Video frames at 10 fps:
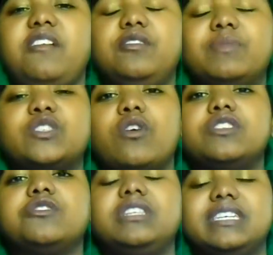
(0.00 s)
you must
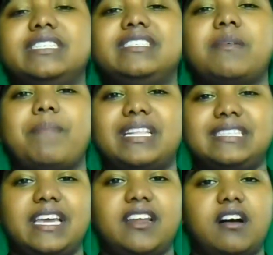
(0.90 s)
also learn to
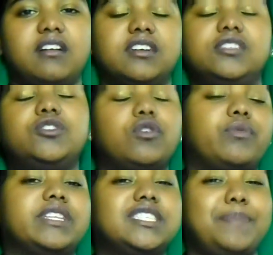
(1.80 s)
maintain a good tone
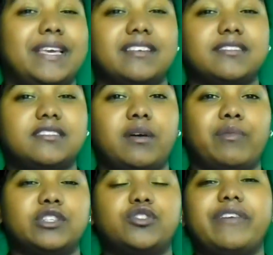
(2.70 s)
when speaking to
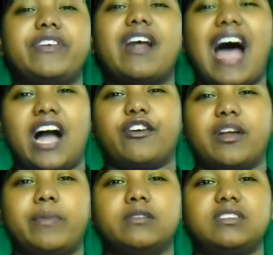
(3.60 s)
someone. So if you're
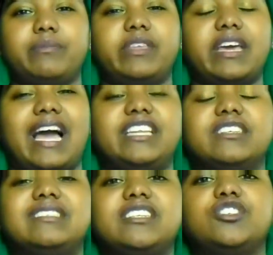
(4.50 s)
angry about something and
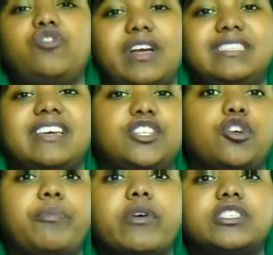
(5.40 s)
you're still trying to get
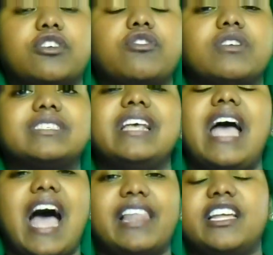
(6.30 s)
your point across,
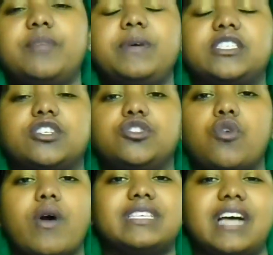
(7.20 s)
and let the person
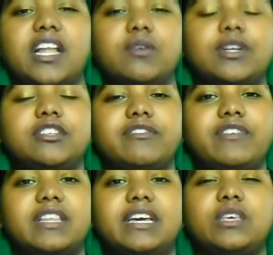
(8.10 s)
know exactly what you're
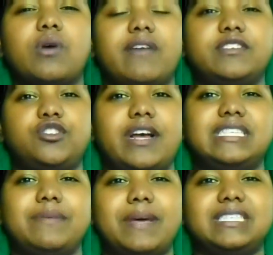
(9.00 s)
feeling, you have to try
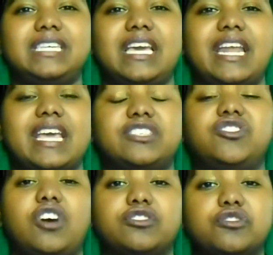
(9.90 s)
to maintain a
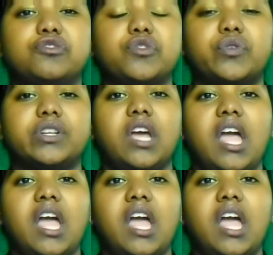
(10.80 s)
subtle tone.